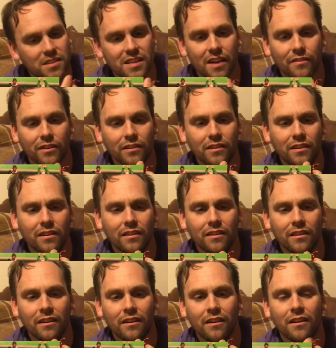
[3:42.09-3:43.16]
7
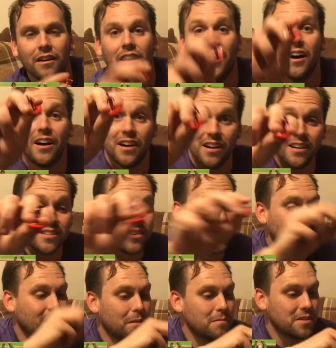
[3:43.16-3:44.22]
has
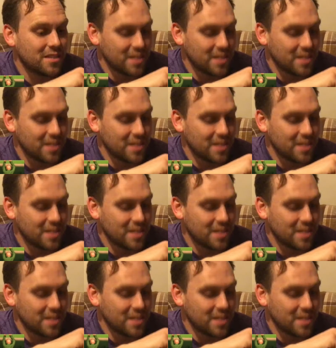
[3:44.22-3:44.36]
got number